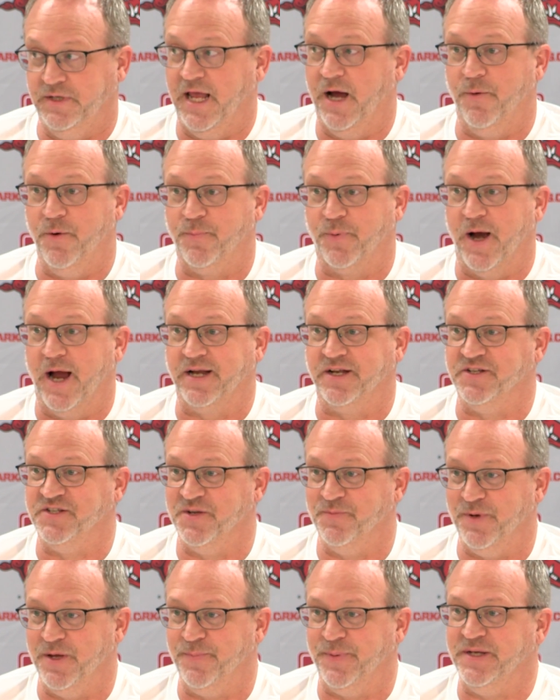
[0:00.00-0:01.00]
Yeah, we practice
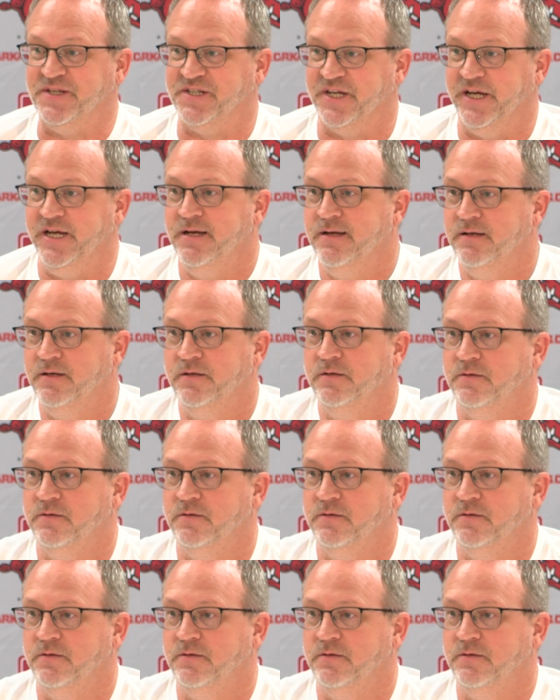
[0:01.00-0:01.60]
at BPC.